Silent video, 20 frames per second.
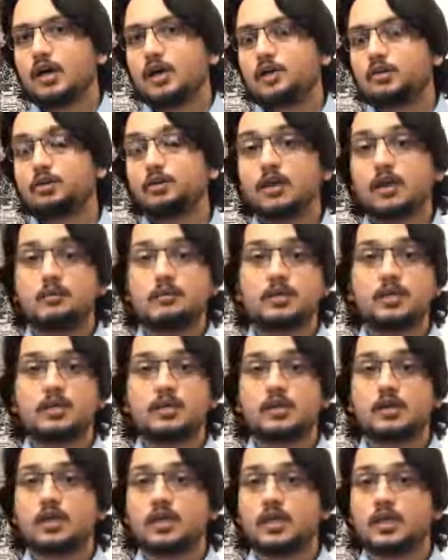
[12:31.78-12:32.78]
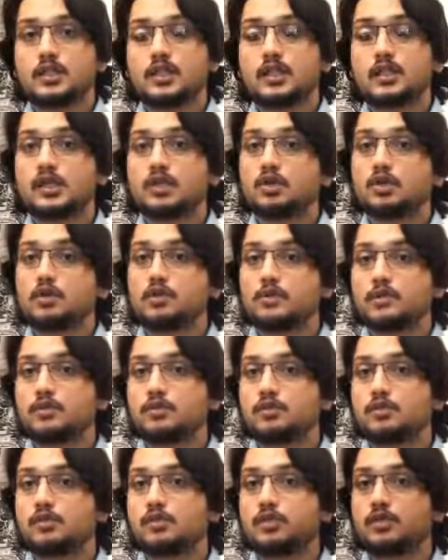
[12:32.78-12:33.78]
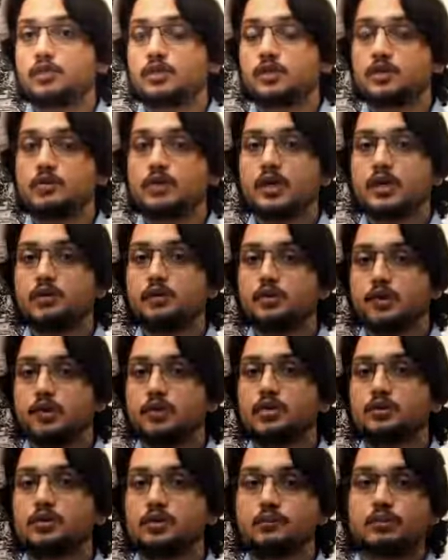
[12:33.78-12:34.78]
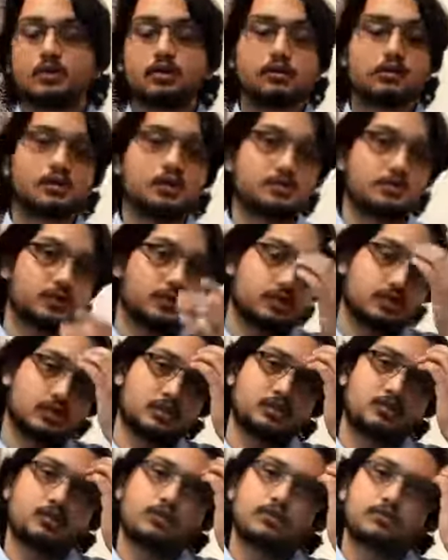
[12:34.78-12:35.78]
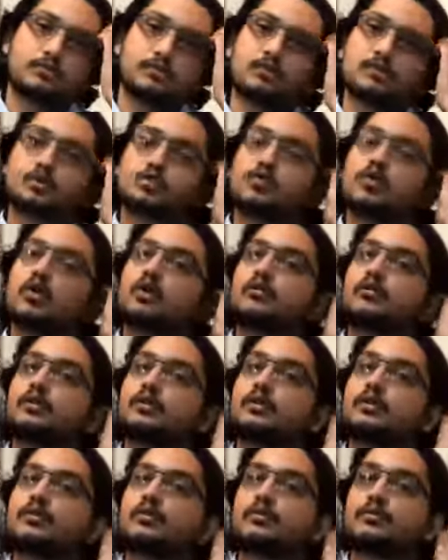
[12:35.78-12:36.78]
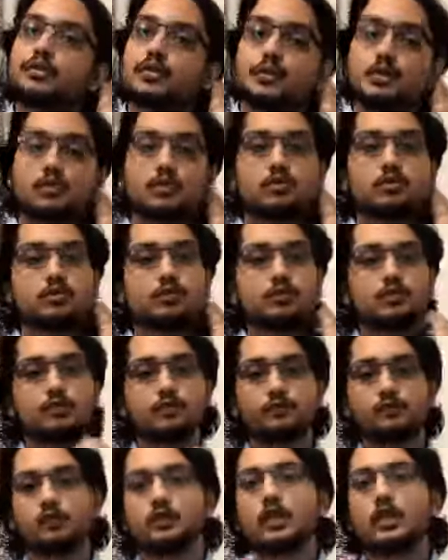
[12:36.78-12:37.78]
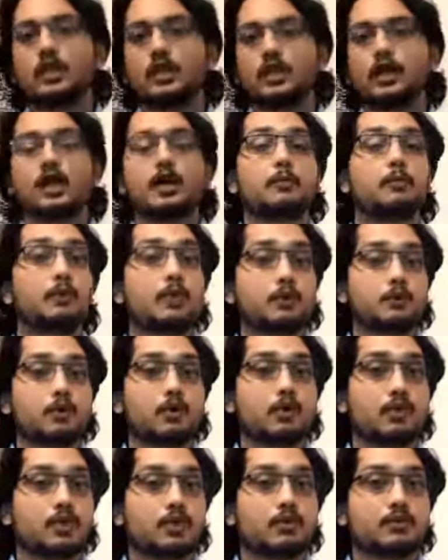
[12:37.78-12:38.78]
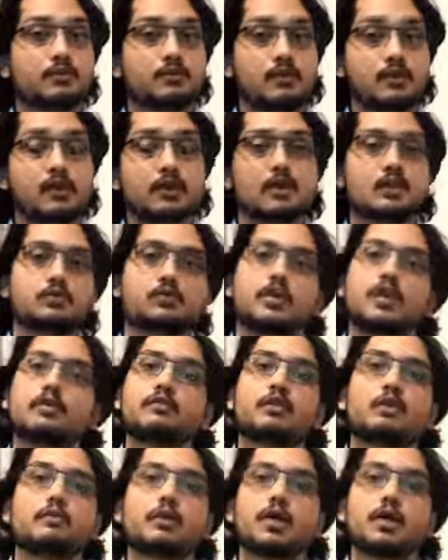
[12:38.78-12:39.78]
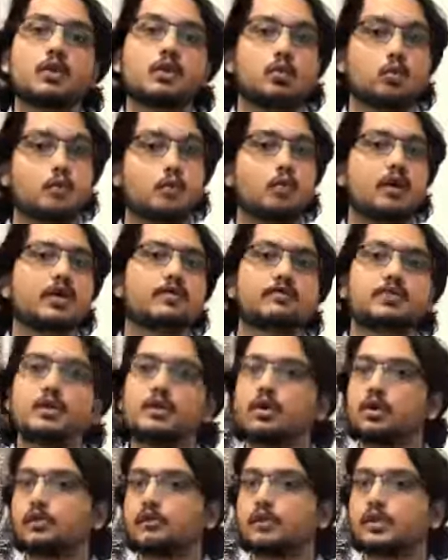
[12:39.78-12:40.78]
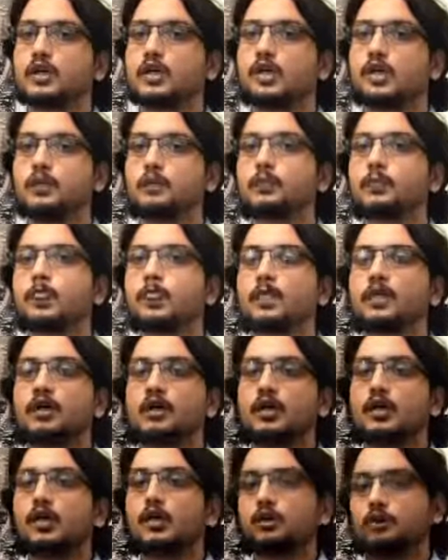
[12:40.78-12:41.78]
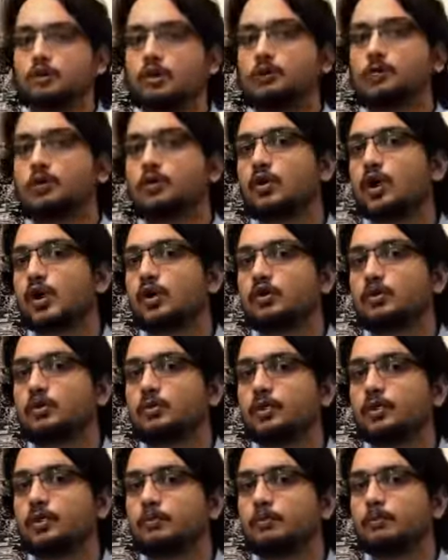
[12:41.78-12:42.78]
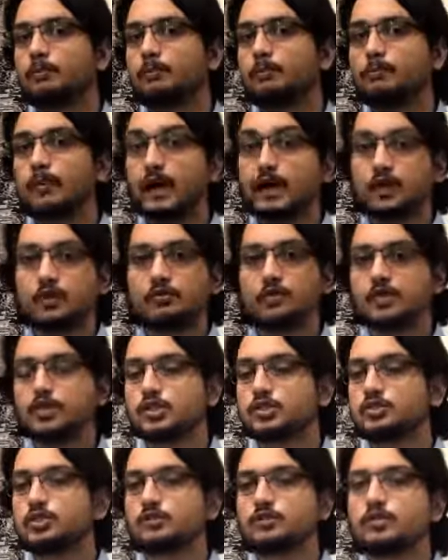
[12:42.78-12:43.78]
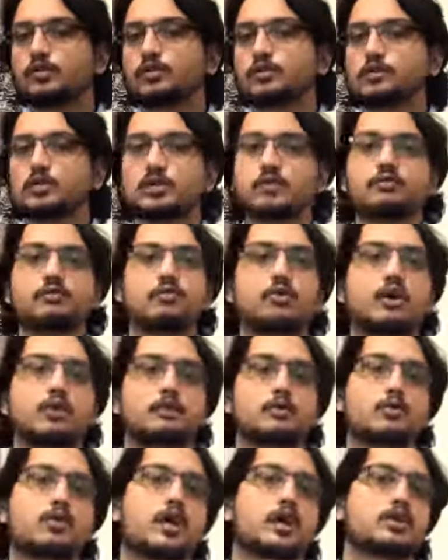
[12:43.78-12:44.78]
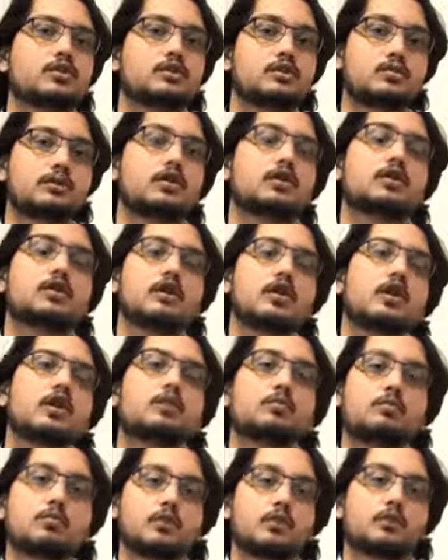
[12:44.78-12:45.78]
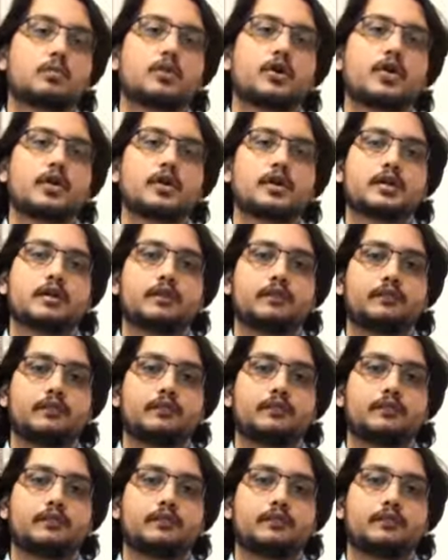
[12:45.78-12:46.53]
do tell me uh, the other topics you want me to make videos upon this was of course one of the videos in our be productive series where we make one video every day to help you guys to be better versions of yourself to help you guys to be more productive